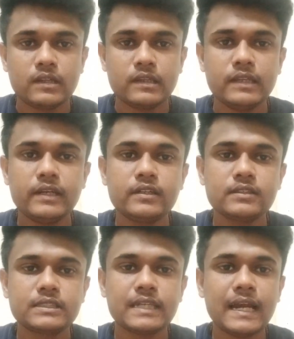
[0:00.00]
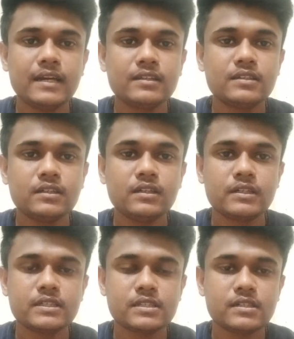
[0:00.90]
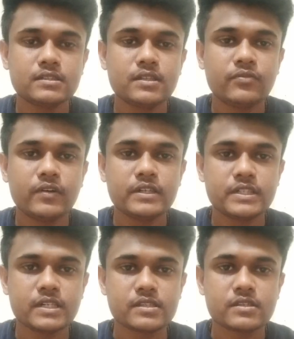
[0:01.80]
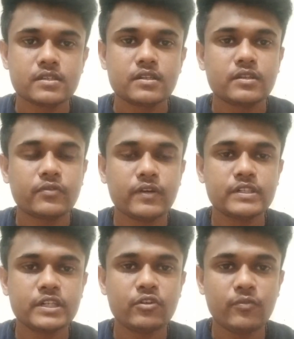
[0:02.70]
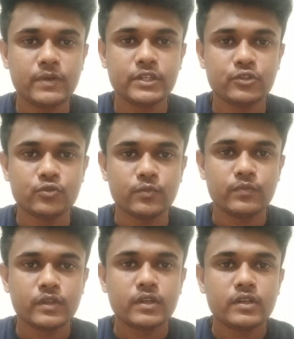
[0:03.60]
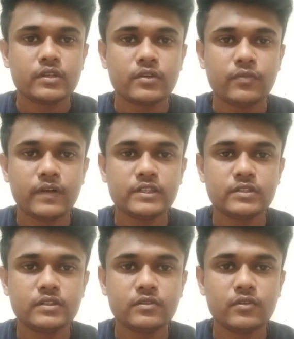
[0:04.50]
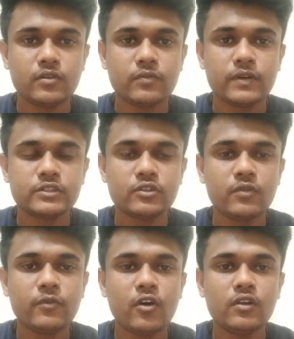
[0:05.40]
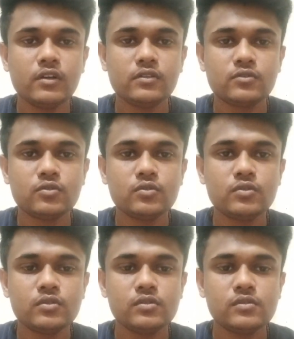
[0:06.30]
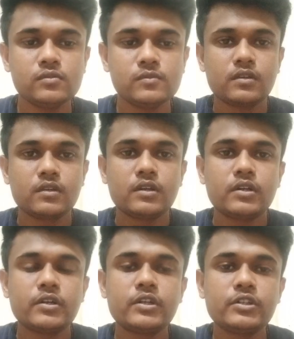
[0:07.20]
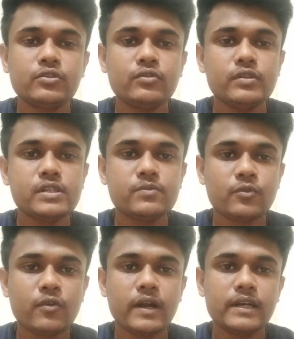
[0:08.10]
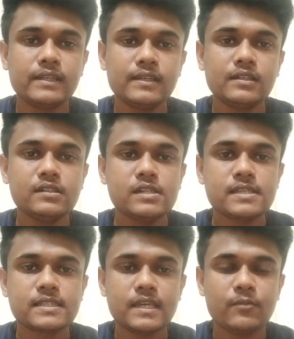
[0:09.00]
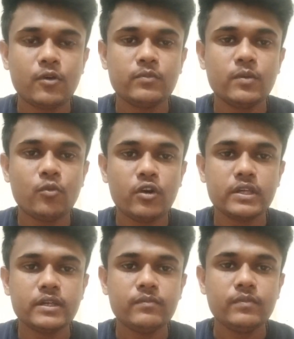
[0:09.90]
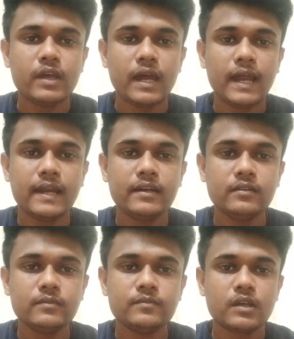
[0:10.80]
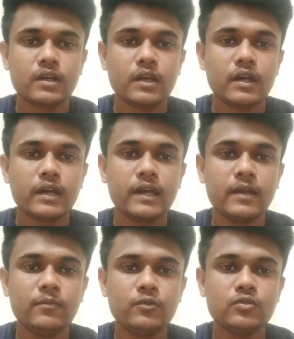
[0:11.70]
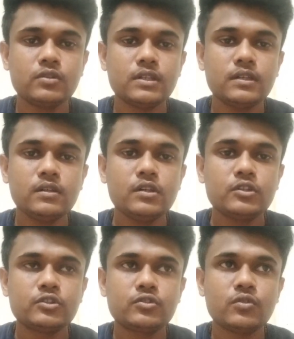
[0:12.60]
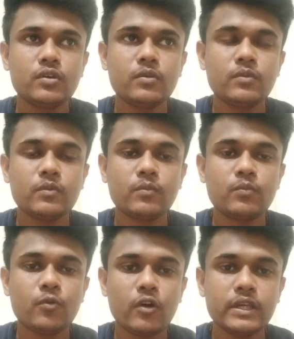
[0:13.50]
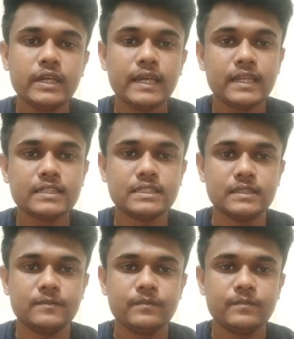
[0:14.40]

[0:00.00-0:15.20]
let's start the discuss the functions. The function of tissue. The first of all, to tissue is provide the shape of the body and help to the store body energy.